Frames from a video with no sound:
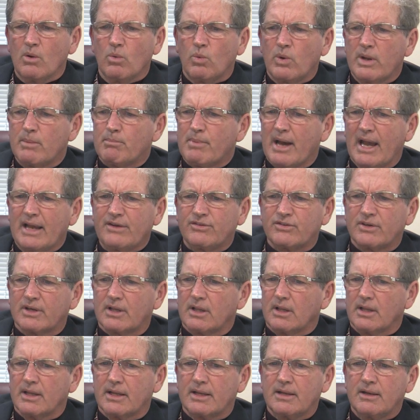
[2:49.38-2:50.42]
We
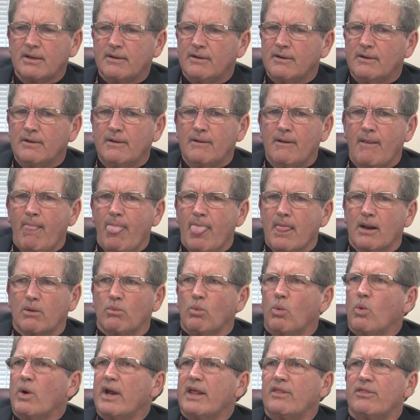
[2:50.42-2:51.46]
basically
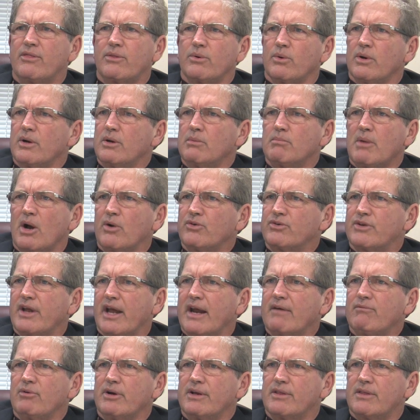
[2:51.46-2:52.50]
went through most
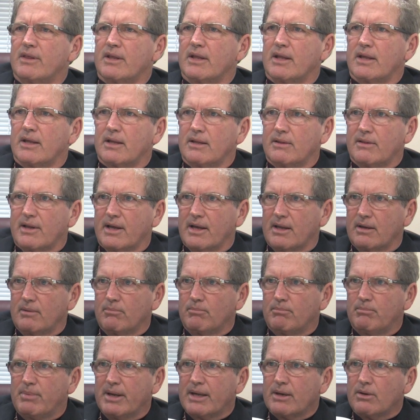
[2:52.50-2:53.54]
everything that
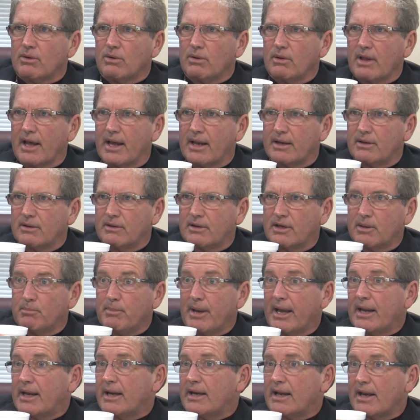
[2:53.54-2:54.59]
Bill had
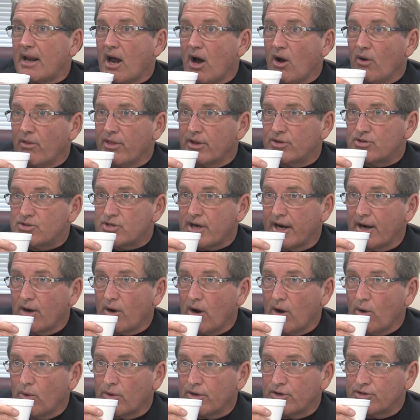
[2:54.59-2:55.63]
committed and all the
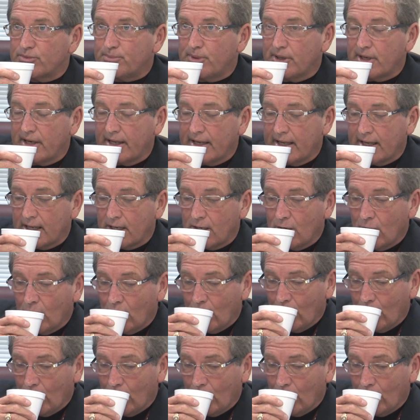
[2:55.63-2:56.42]
shareholders put in.